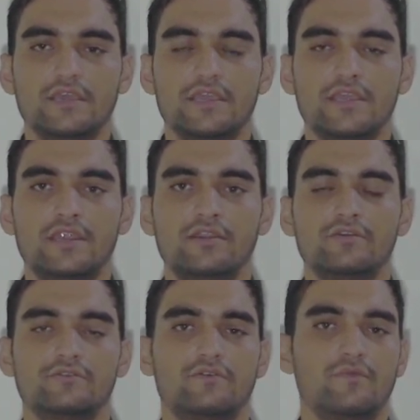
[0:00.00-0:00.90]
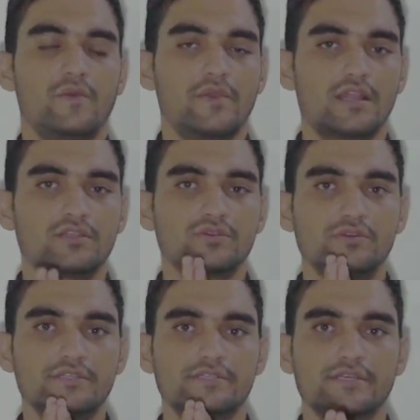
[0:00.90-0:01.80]
and we will also
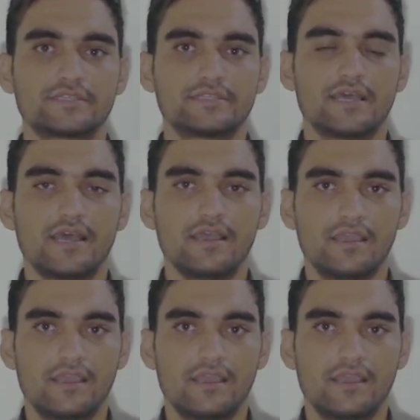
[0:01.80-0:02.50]
discuss the